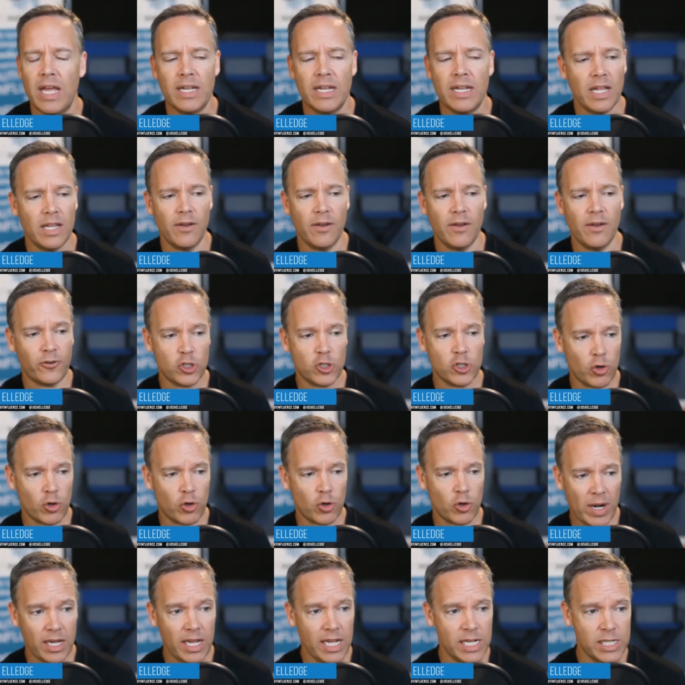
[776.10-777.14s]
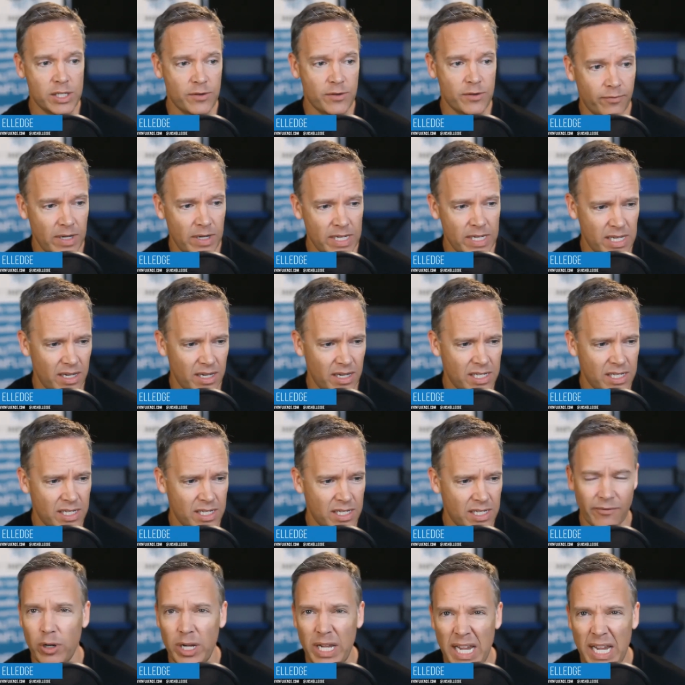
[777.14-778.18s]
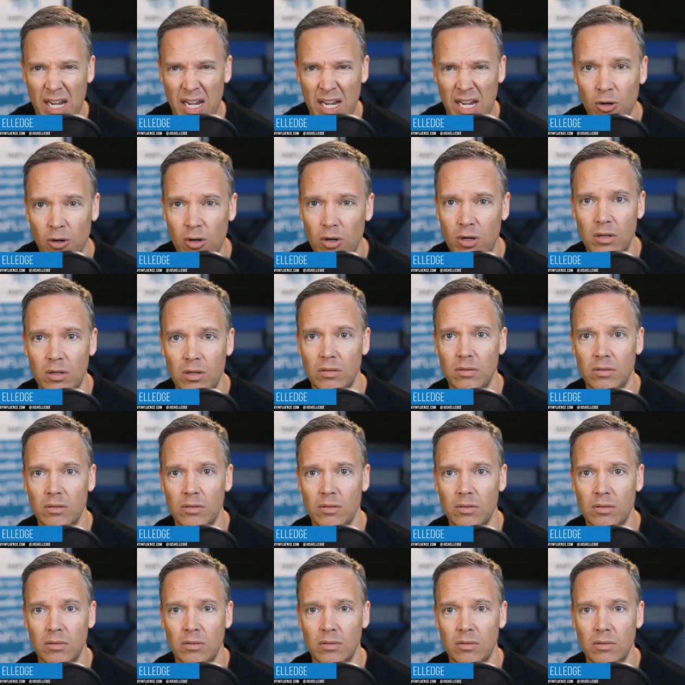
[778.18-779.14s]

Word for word: and the training, is it free or?